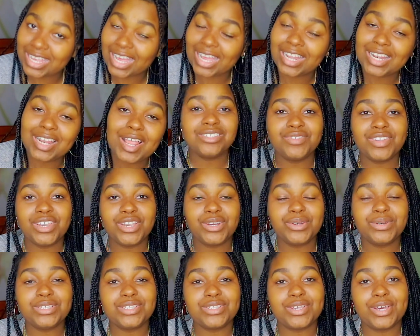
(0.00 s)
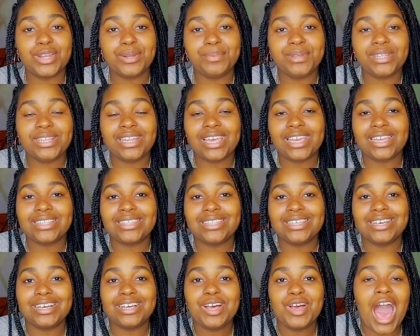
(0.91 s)
done. This video is going to be like
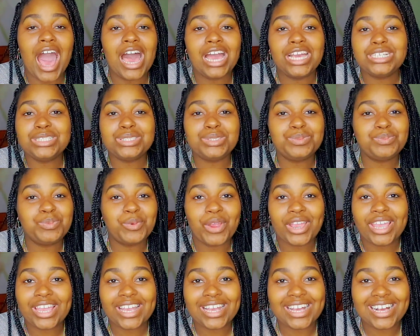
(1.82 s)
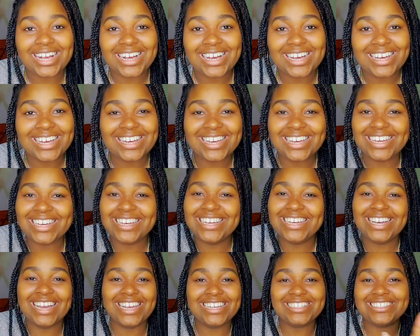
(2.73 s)
the icebreaker.
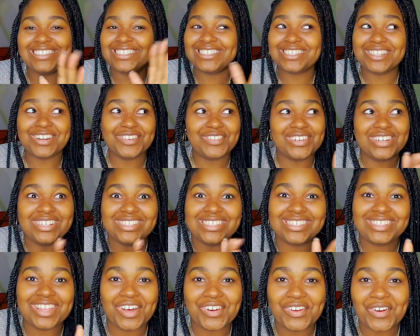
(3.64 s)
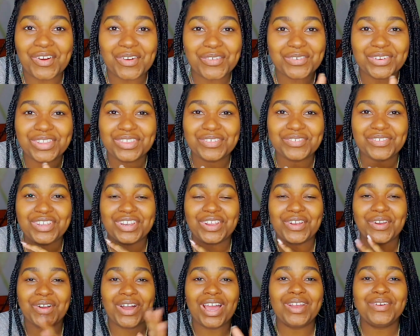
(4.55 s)
I just didn't want to start off with a
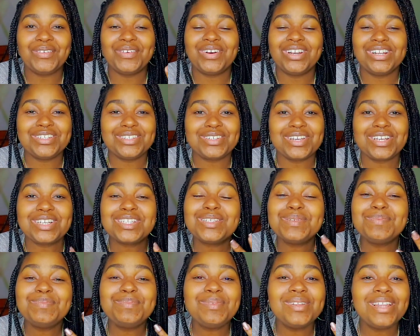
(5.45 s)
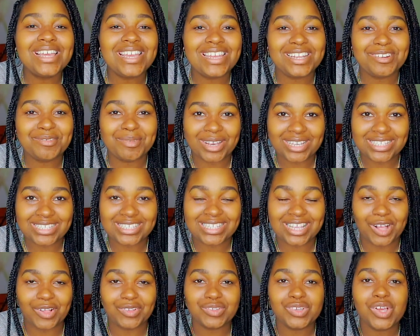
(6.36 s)
video. I wanted to explain
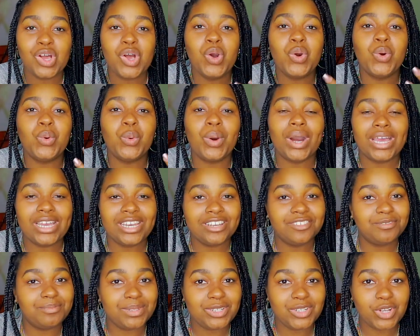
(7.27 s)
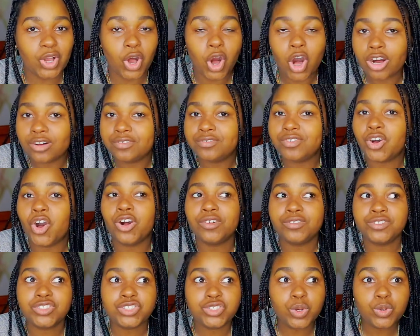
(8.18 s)
myself, why I've been off
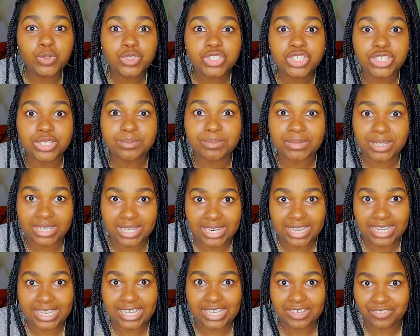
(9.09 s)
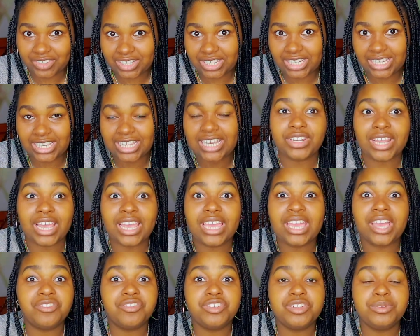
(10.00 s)
of social media even, when I
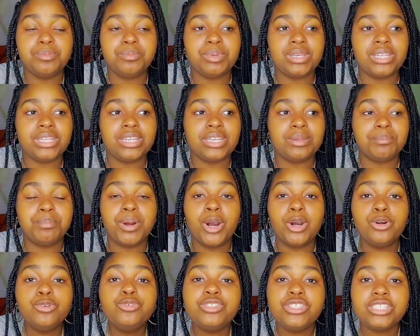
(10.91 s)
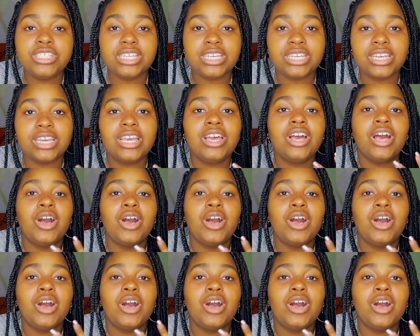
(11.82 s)
haven't been posting